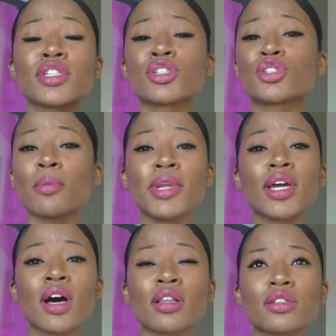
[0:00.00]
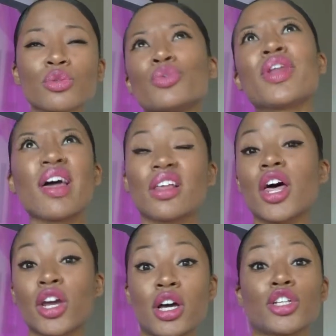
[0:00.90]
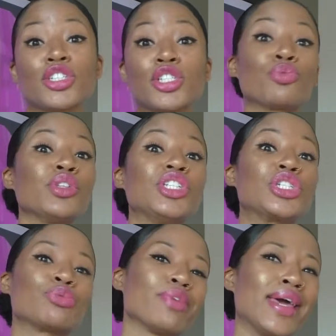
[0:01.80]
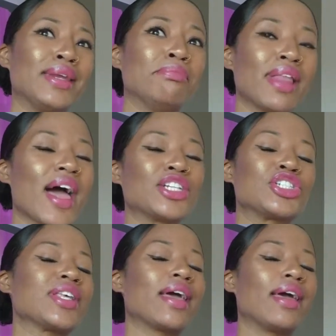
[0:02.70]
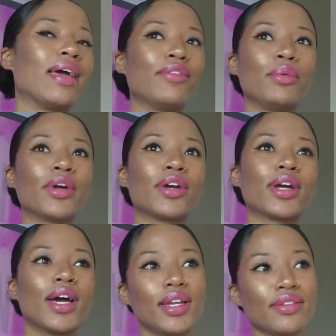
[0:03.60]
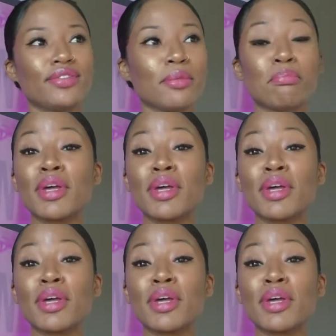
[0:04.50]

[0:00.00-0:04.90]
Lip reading: There's so many colors. Well, not a lot of colors. It's really just red and black, just everywhere, kind of.